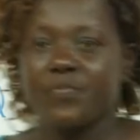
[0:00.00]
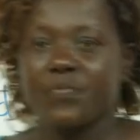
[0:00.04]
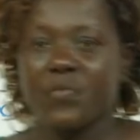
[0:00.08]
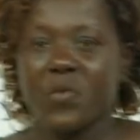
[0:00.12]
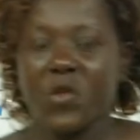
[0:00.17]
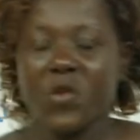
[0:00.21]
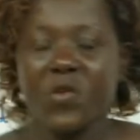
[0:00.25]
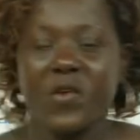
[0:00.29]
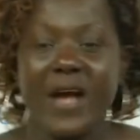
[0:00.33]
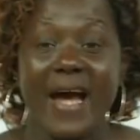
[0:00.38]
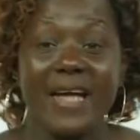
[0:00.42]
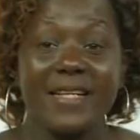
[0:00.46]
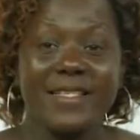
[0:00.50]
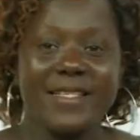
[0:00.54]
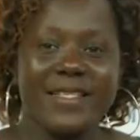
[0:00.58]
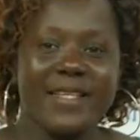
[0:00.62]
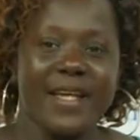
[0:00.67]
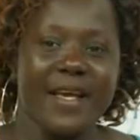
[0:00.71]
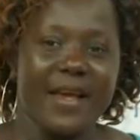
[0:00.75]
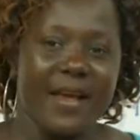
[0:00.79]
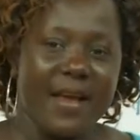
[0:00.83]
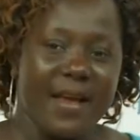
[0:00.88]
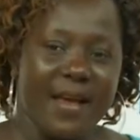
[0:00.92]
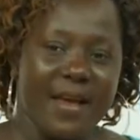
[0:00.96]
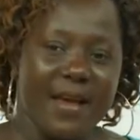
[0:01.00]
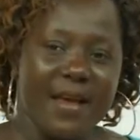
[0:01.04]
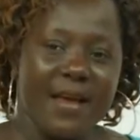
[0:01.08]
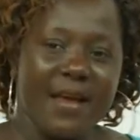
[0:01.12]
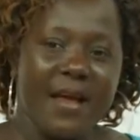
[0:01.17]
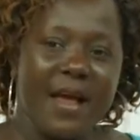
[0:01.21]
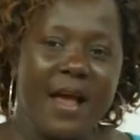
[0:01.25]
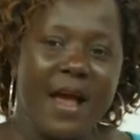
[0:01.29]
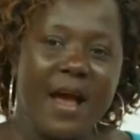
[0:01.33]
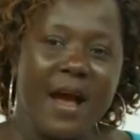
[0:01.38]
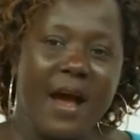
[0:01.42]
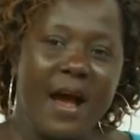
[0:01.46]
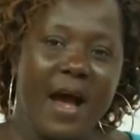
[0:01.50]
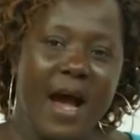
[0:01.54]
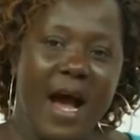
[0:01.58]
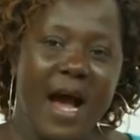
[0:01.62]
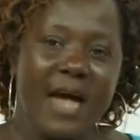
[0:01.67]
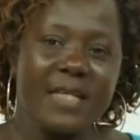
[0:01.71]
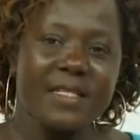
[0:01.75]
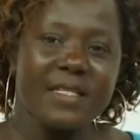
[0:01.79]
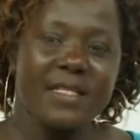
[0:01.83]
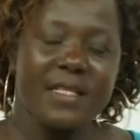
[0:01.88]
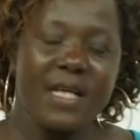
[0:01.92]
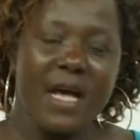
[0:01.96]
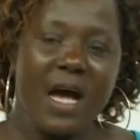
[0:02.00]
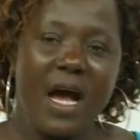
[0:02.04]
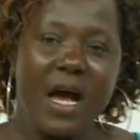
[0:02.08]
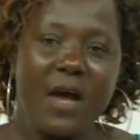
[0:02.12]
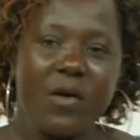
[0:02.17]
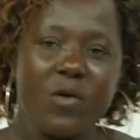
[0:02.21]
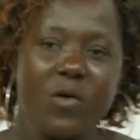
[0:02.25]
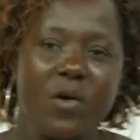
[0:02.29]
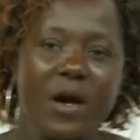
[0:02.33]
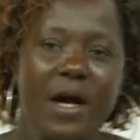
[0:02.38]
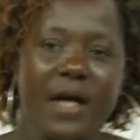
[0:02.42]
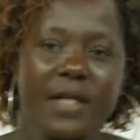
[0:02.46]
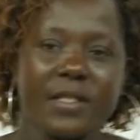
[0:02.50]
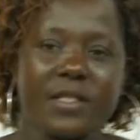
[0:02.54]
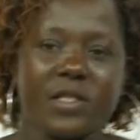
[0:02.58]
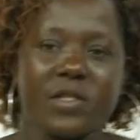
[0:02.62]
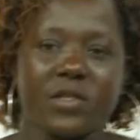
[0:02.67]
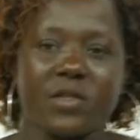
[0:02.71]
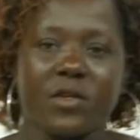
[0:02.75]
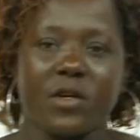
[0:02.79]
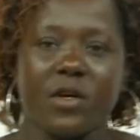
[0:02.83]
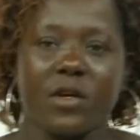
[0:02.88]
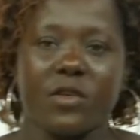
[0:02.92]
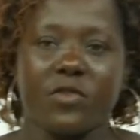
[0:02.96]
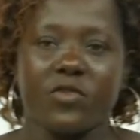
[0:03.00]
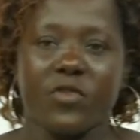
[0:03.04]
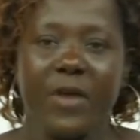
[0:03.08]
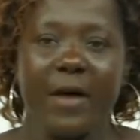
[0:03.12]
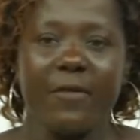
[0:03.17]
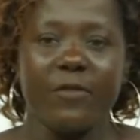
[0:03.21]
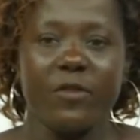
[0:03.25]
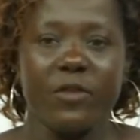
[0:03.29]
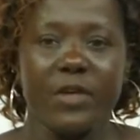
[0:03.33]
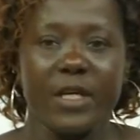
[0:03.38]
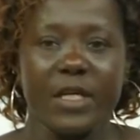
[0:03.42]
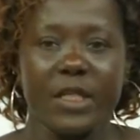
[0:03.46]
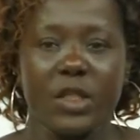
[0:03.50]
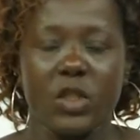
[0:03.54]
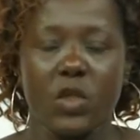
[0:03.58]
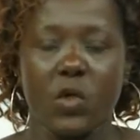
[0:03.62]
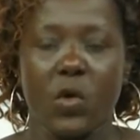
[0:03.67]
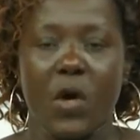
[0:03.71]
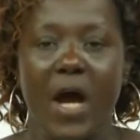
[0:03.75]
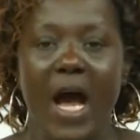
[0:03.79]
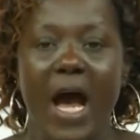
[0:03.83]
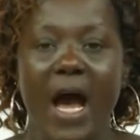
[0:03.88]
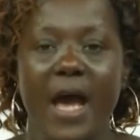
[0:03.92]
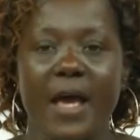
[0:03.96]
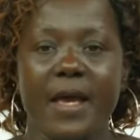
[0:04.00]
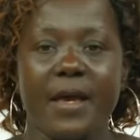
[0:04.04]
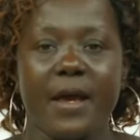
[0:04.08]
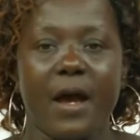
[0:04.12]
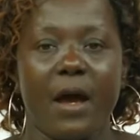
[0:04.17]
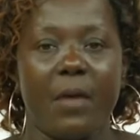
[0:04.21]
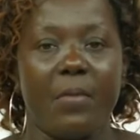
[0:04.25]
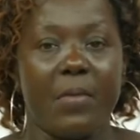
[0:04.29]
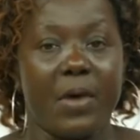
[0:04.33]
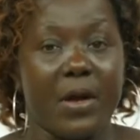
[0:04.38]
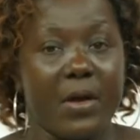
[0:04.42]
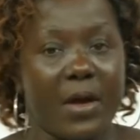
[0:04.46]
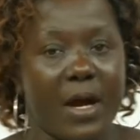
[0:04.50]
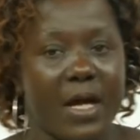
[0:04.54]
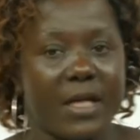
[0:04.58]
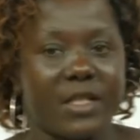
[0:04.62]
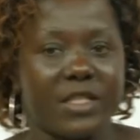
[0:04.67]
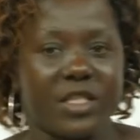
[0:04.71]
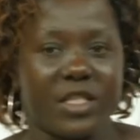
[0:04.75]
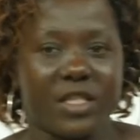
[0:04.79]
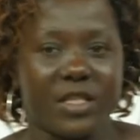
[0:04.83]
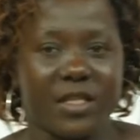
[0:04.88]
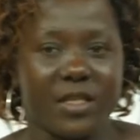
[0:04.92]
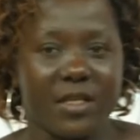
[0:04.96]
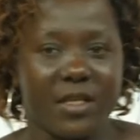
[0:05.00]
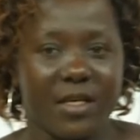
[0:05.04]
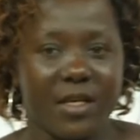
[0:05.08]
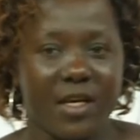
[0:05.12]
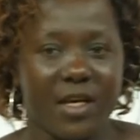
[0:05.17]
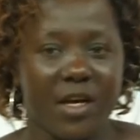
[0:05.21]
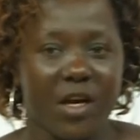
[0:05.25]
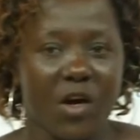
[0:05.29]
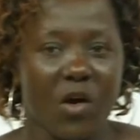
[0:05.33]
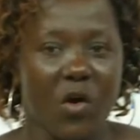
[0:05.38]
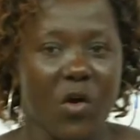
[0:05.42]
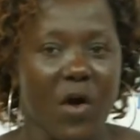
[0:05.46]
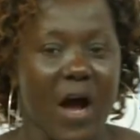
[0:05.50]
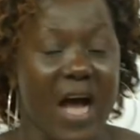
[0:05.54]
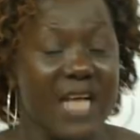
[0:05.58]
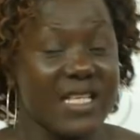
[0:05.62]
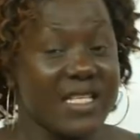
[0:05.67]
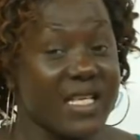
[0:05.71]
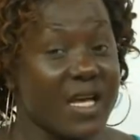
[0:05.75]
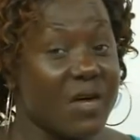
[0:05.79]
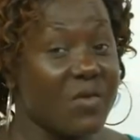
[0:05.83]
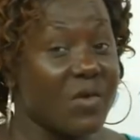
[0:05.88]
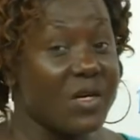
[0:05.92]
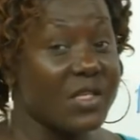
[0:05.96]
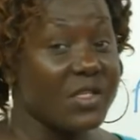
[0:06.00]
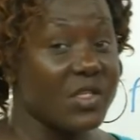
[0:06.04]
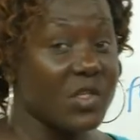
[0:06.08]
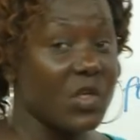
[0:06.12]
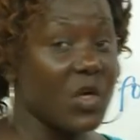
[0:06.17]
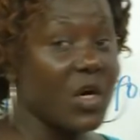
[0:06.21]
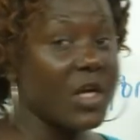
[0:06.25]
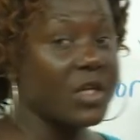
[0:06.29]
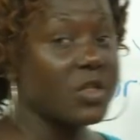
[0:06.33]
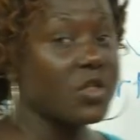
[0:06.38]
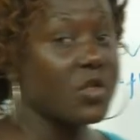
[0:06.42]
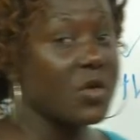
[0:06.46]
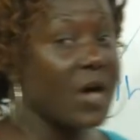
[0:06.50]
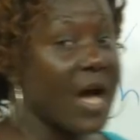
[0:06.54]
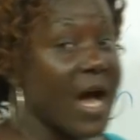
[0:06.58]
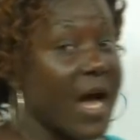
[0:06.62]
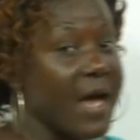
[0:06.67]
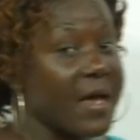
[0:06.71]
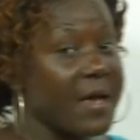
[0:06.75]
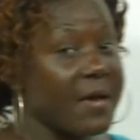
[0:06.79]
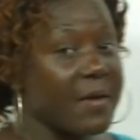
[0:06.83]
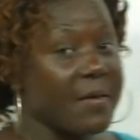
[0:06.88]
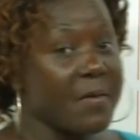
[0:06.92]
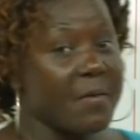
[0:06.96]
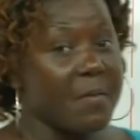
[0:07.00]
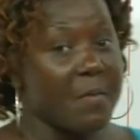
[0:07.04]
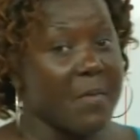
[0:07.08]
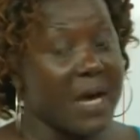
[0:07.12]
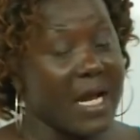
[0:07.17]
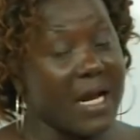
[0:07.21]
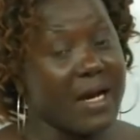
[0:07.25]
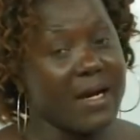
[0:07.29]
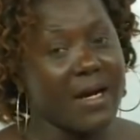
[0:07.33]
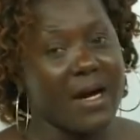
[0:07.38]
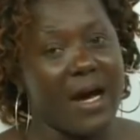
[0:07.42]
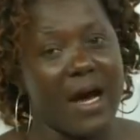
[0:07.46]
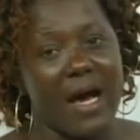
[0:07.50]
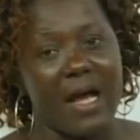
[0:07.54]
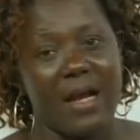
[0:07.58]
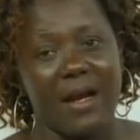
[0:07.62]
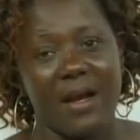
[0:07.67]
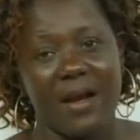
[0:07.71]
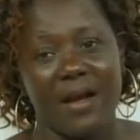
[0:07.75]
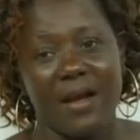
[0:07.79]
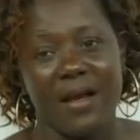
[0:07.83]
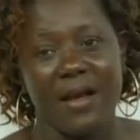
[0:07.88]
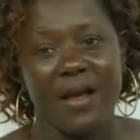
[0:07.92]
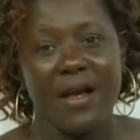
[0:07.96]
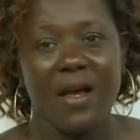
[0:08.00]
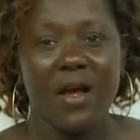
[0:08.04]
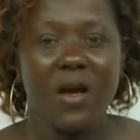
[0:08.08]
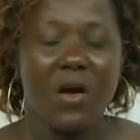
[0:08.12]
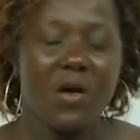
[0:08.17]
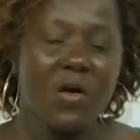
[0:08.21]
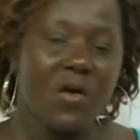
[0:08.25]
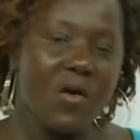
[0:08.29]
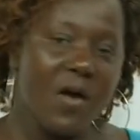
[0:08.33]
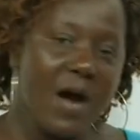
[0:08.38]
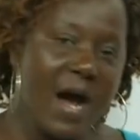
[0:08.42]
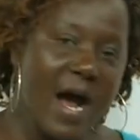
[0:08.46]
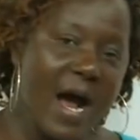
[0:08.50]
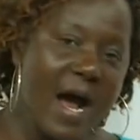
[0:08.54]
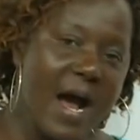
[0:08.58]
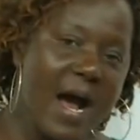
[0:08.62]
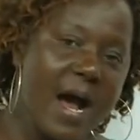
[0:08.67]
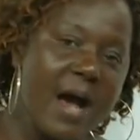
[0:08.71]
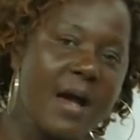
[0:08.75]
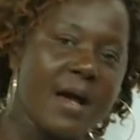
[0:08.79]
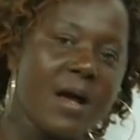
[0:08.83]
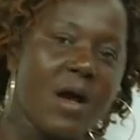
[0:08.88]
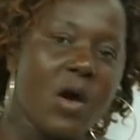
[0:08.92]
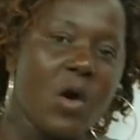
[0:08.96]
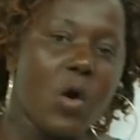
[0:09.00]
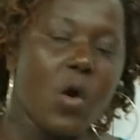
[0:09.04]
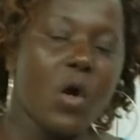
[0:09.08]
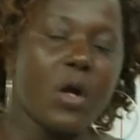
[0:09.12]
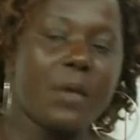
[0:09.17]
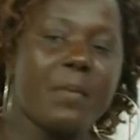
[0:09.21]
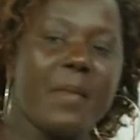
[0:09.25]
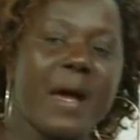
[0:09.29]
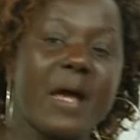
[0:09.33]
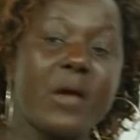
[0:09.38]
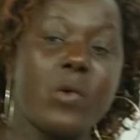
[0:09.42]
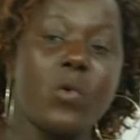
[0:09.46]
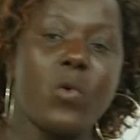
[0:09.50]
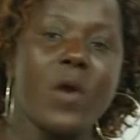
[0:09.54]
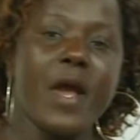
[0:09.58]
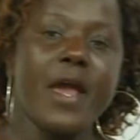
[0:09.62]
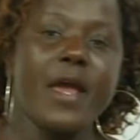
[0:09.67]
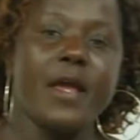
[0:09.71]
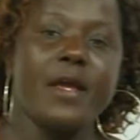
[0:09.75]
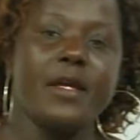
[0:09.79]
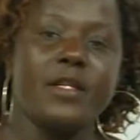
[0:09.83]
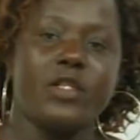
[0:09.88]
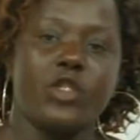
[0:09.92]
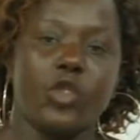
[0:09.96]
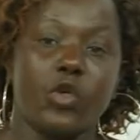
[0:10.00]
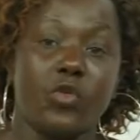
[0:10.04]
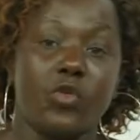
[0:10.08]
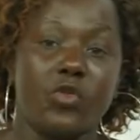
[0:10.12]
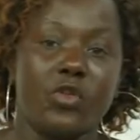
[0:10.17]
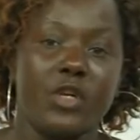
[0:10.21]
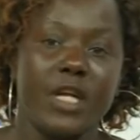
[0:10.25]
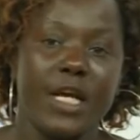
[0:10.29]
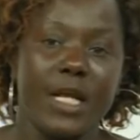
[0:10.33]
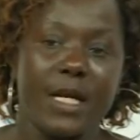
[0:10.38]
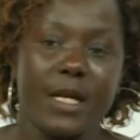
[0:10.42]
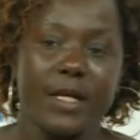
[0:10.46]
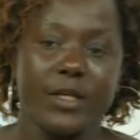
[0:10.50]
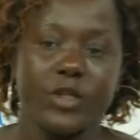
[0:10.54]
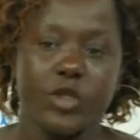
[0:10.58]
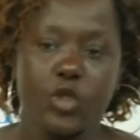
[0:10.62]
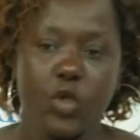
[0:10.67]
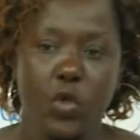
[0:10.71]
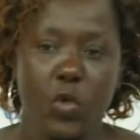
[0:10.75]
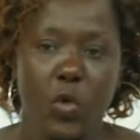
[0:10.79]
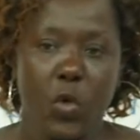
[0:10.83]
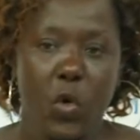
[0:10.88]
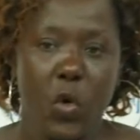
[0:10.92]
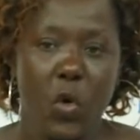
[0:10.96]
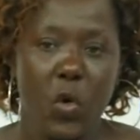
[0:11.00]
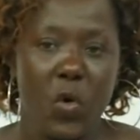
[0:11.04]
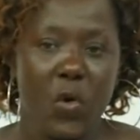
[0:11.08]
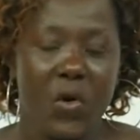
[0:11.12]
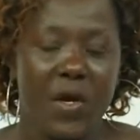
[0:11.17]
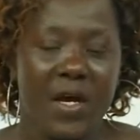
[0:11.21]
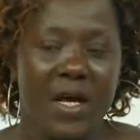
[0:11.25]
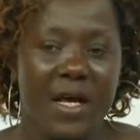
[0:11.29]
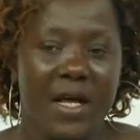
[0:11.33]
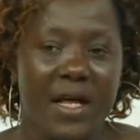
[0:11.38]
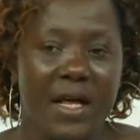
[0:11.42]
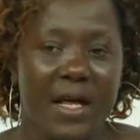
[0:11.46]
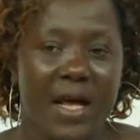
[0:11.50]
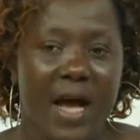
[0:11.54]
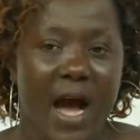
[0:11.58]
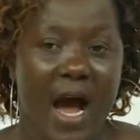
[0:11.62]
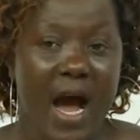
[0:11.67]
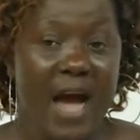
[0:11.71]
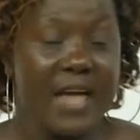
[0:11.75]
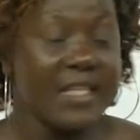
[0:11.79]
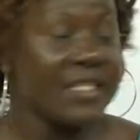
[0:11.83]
You can say, as I was traveling to I Amarat, or as I was going to I Malakal, or on my way to Gudele 2, I